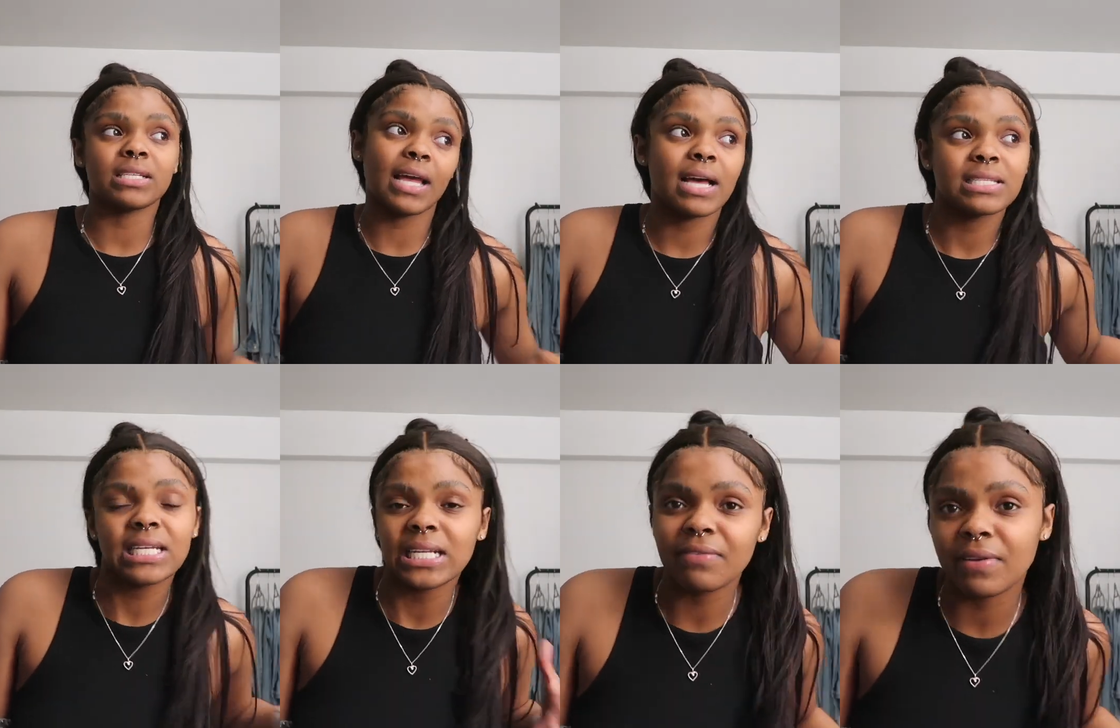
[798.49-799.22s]
And like I
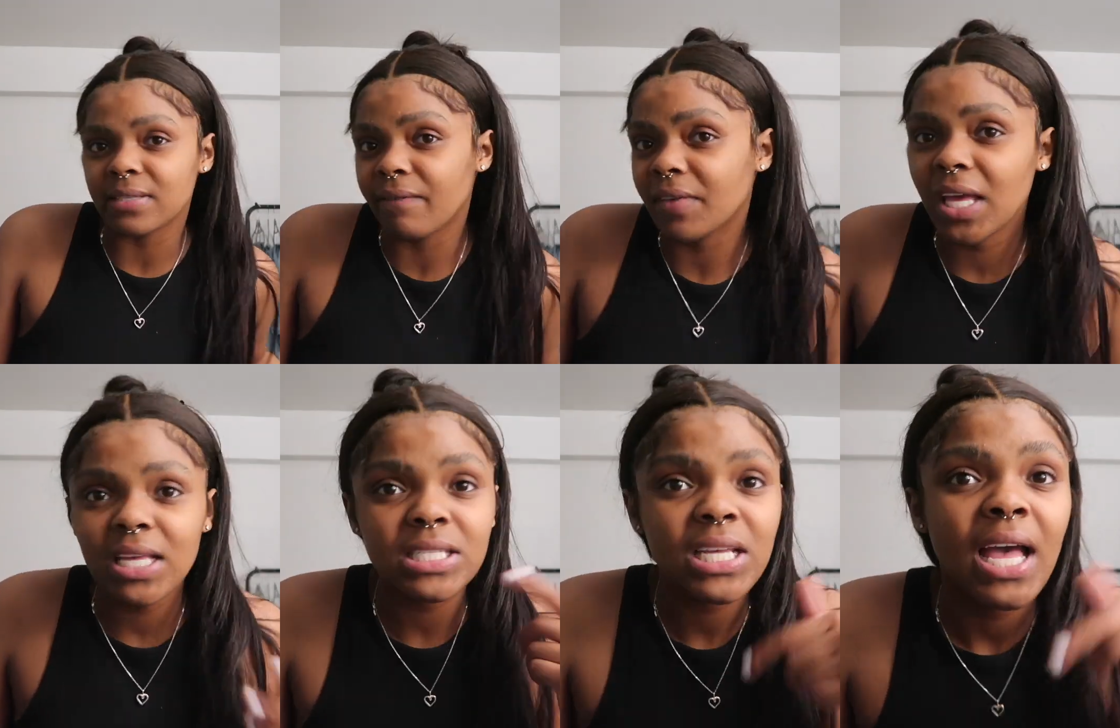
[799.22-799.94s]
said, if it's a
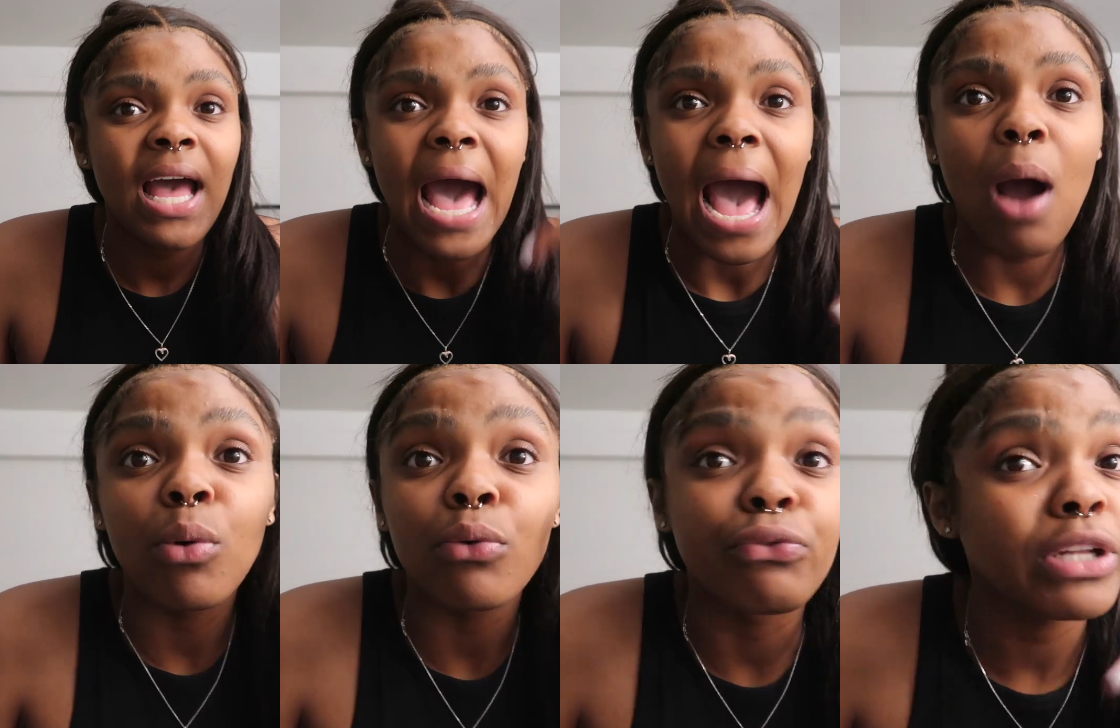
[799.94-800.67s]
phase, I
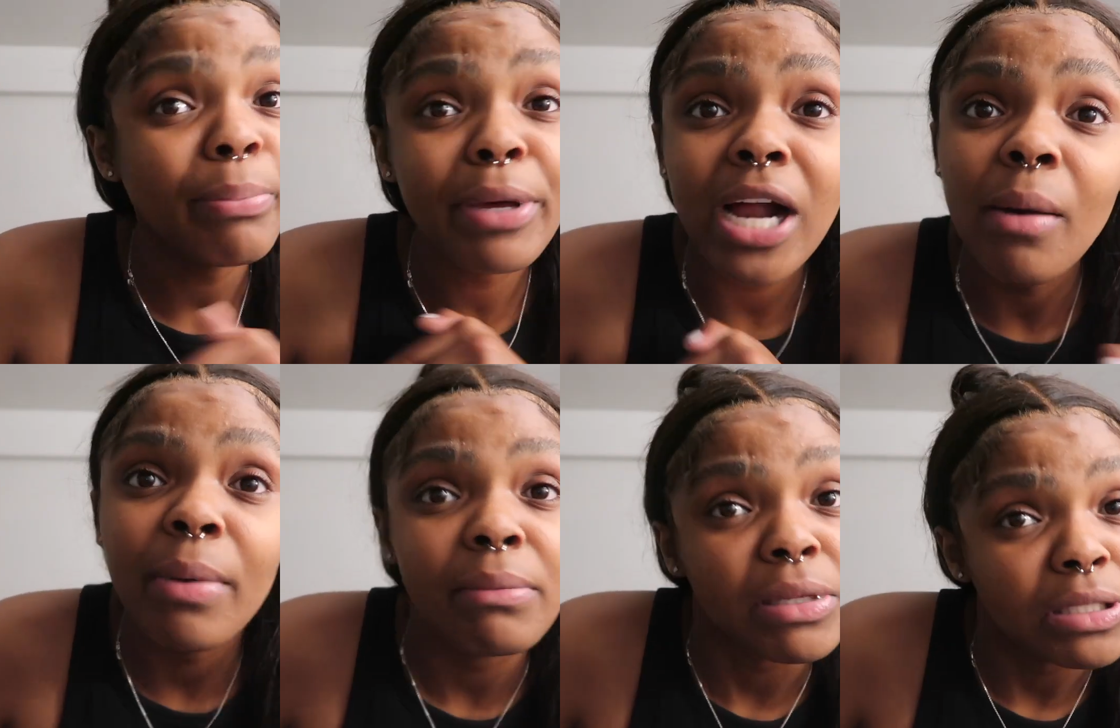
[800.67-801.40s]
will flip it
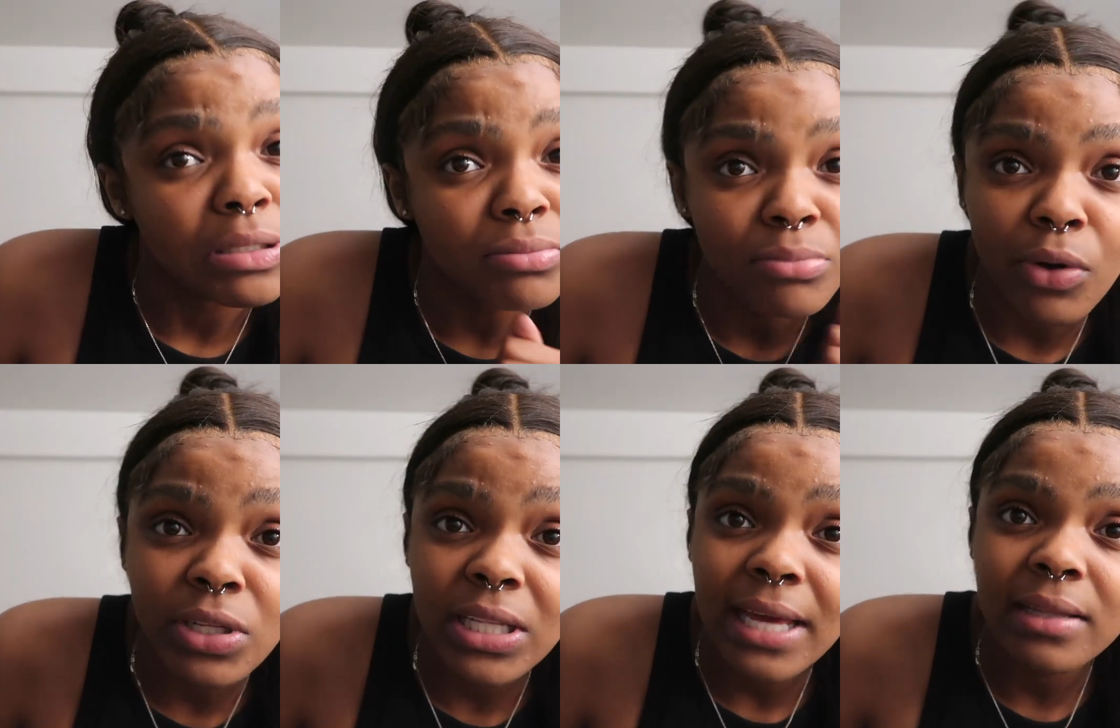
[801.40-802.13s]
up and be
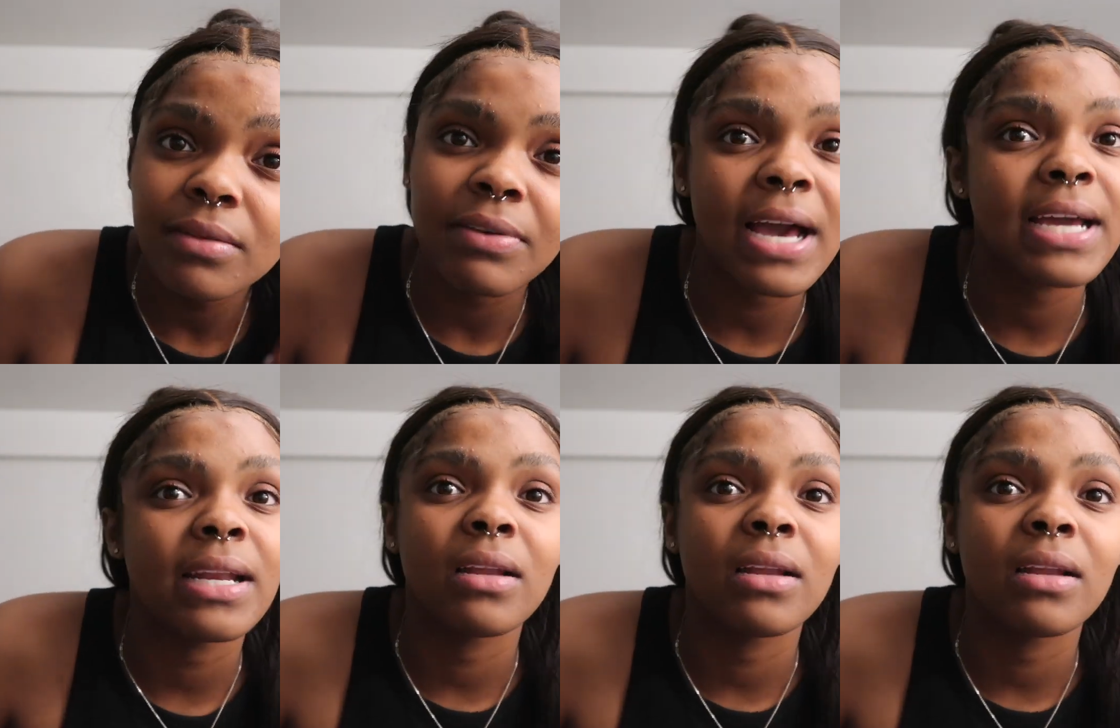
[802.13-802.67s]
more than likely fine.